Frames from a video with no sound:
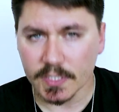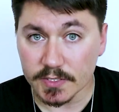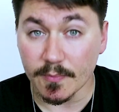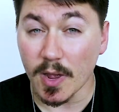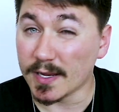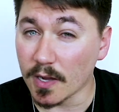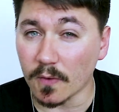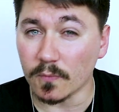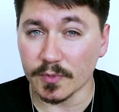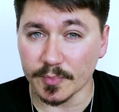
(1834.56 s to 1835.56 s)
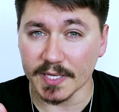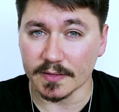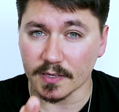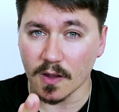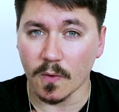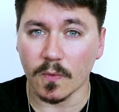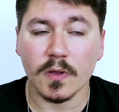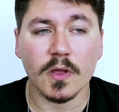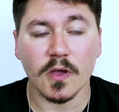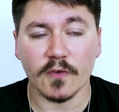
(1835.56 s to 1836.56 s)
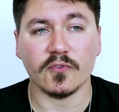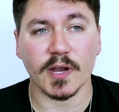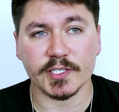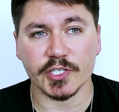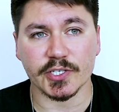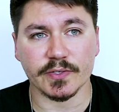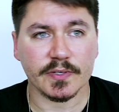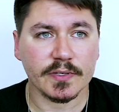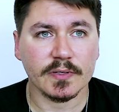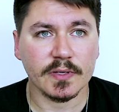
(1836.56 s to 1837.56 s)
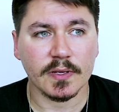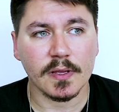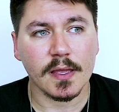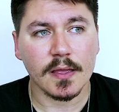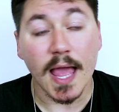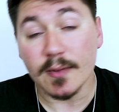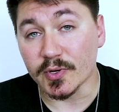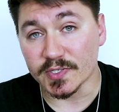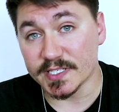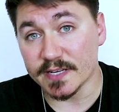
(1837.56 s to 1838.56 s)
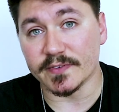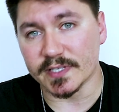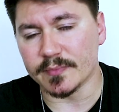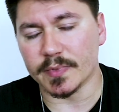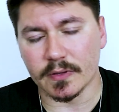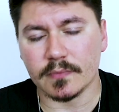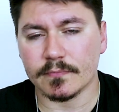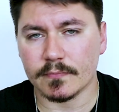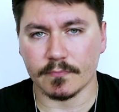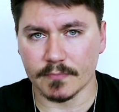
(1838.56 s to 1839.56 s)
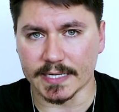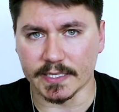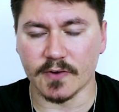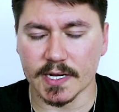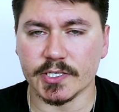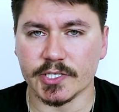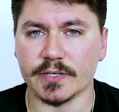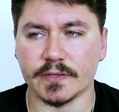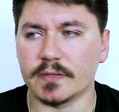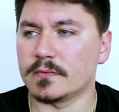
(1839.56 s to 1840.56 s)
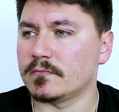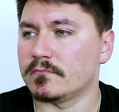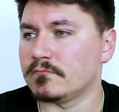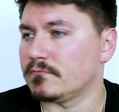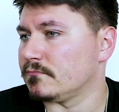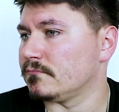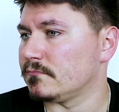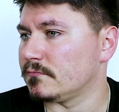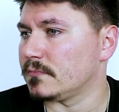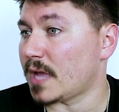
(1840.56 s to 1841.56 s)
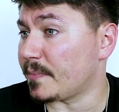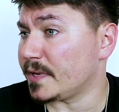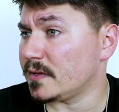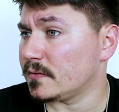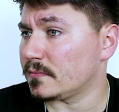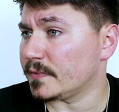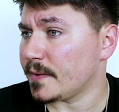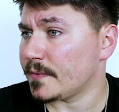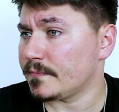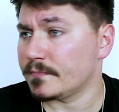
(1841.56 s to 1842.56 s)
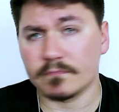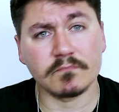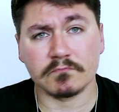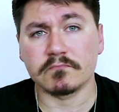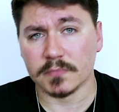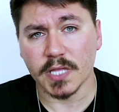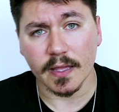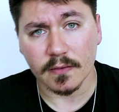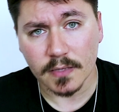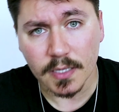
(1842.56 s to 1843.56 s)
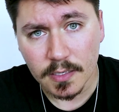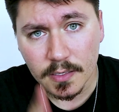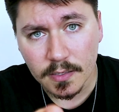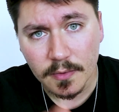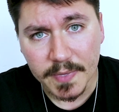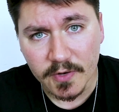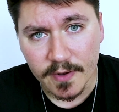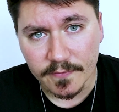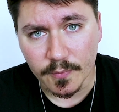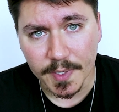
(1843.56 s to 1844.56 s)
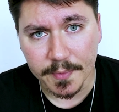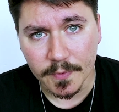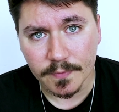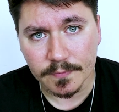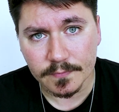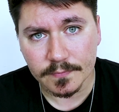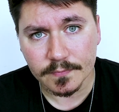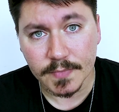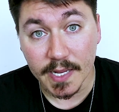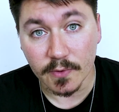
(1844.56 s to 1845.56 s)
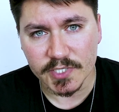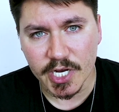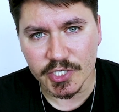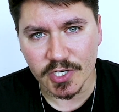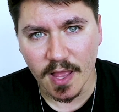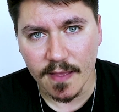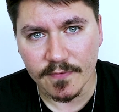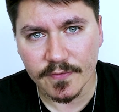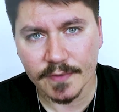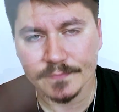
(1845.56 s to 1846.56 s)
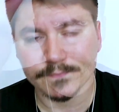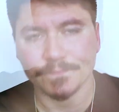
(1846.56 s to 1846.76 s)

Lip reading: So my cult would be the cult of gratitude and positivity, but mainly gratitude. Happy with that one? Mm-hmm. Yeah. Be grateful, people. It will change your life.